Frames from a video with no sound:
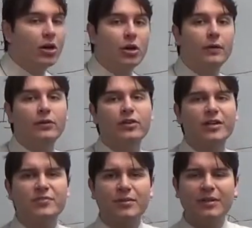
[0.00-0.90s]
Go and look
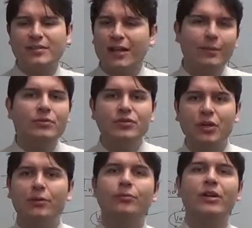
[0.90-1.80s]
up some examples,
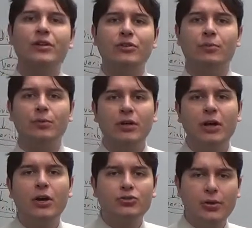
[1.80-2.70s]
go and read in your book,
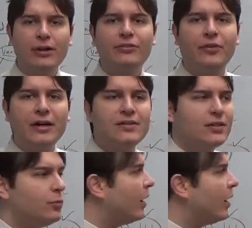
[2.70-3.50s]
try to find some